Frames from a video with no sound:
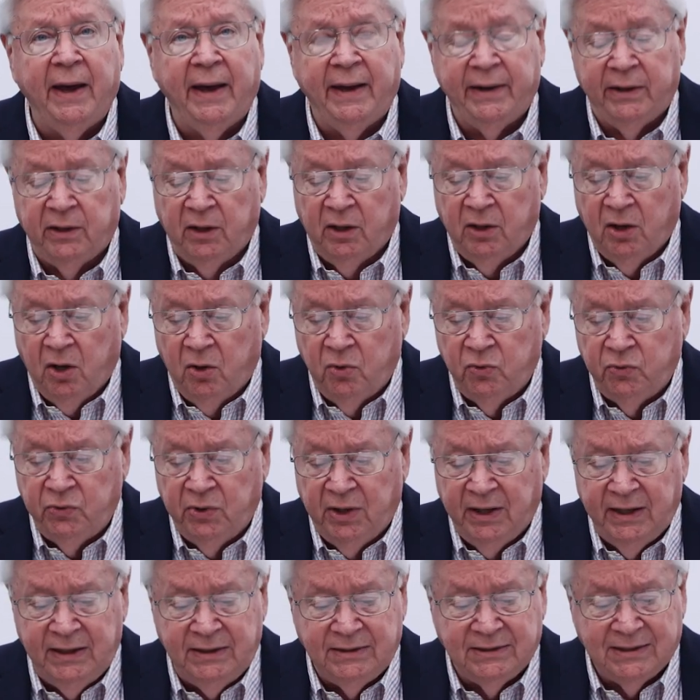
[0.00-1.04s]
and
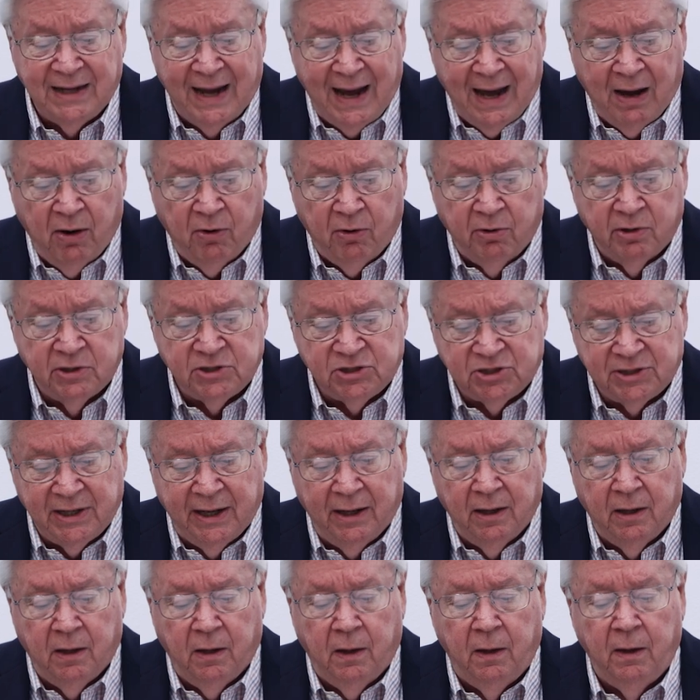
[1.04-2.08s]
lonely tower
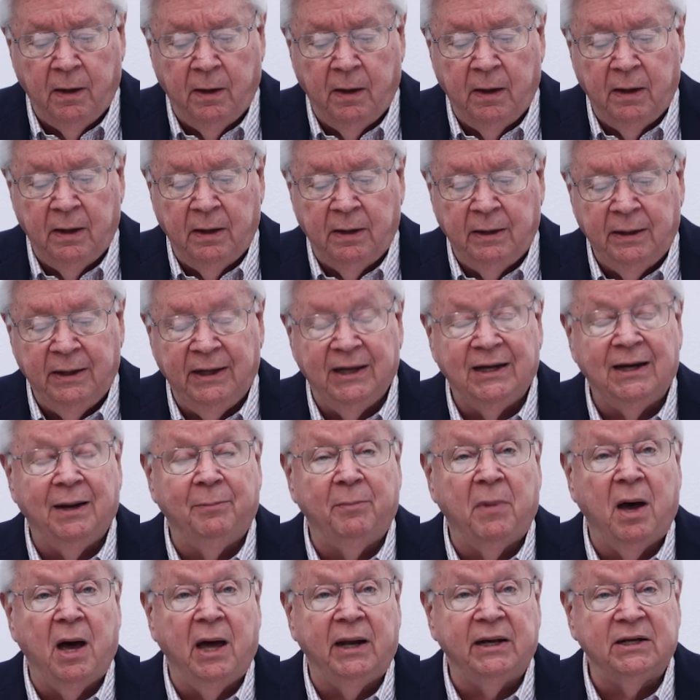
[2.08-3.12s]
cell in a
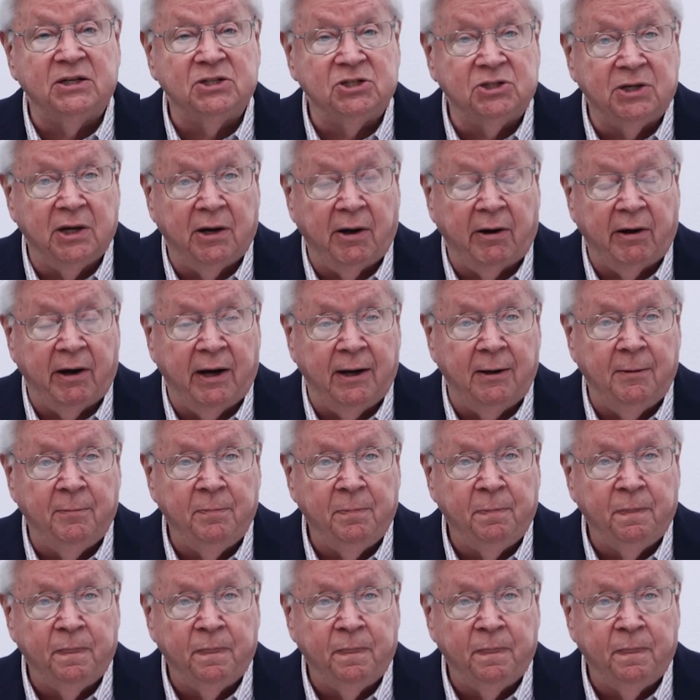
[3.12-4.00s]
monastery